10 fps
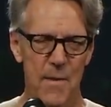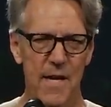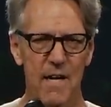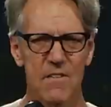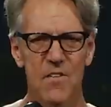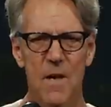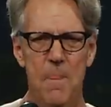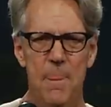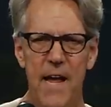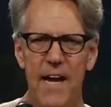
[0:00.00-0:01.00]
because
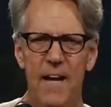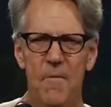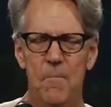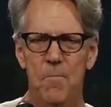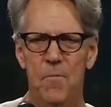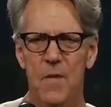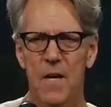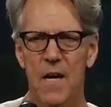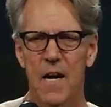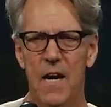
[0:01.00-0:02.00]
they
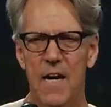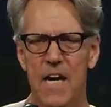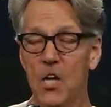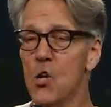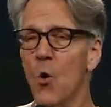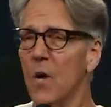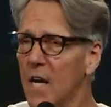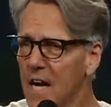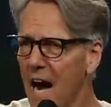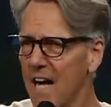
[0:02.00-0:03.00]
uh, ignore
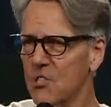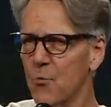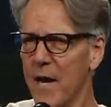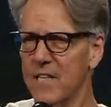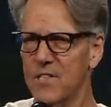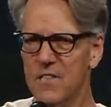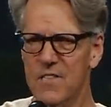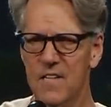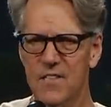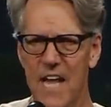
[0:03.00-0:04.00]
God's
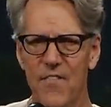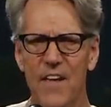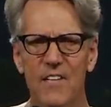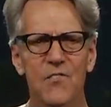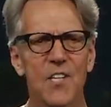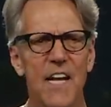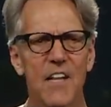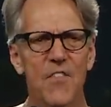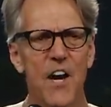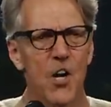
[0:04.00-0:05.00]
righteousness and they
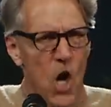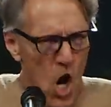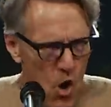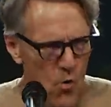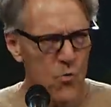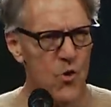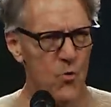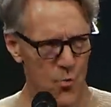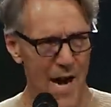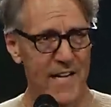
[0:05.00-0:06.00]
seek their own
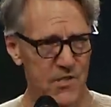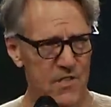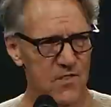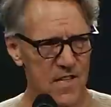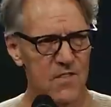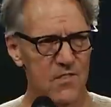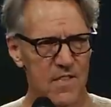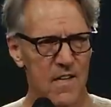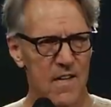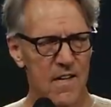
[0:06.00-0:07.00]

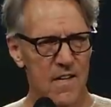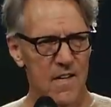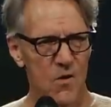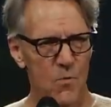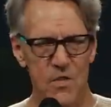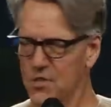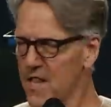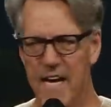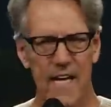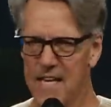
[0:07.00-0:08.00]
righteousness,
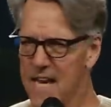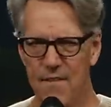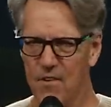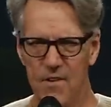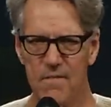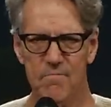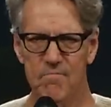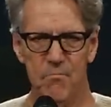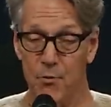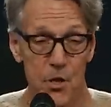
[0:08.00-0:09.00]
which they can never
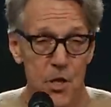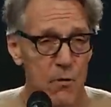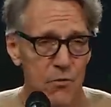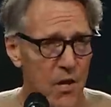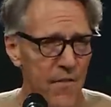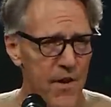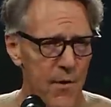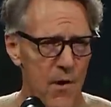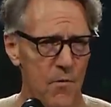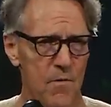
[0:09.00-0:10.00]
produce on
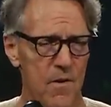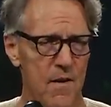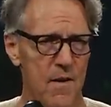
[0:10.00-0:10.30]
their own.